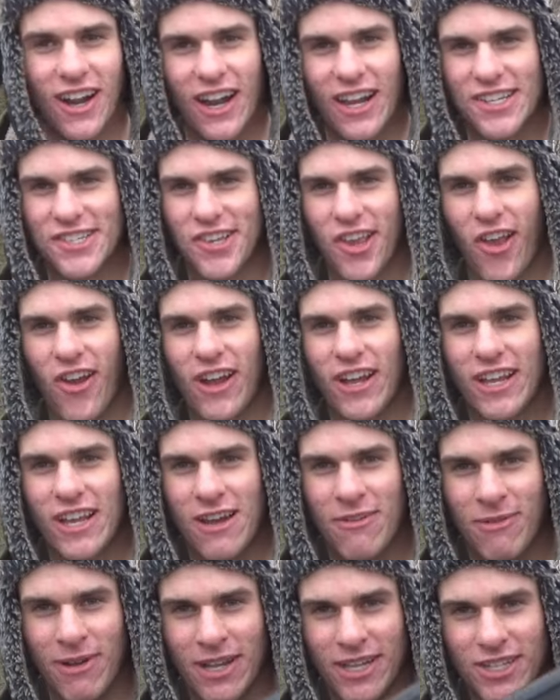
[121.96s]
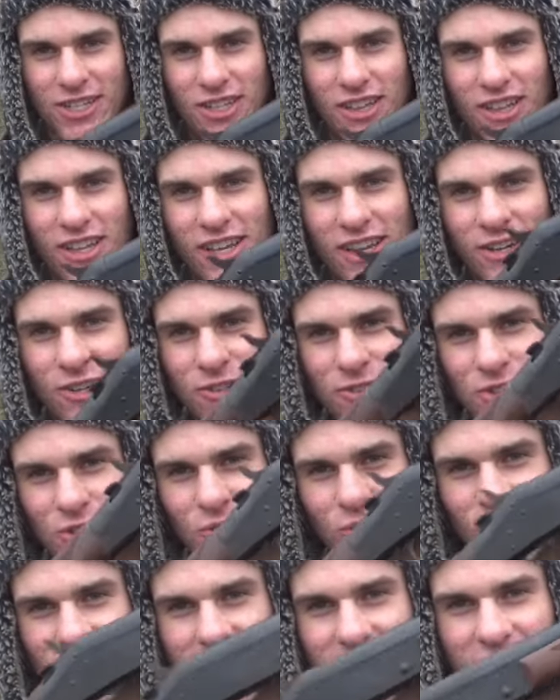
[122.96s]
right, so I got my little
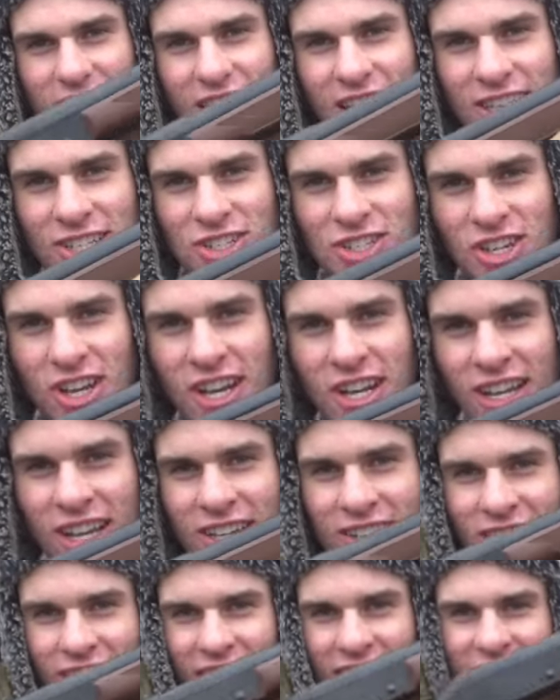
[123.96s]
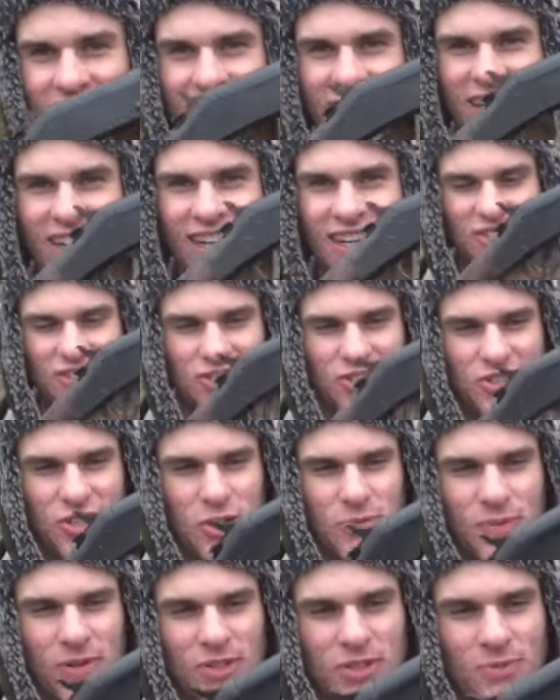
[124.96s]
20 gauge shotgun right here. It's a
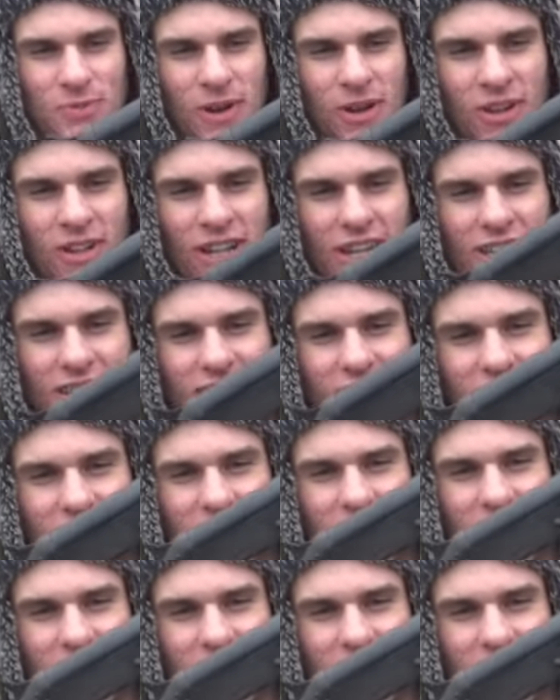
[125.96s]
super small, like,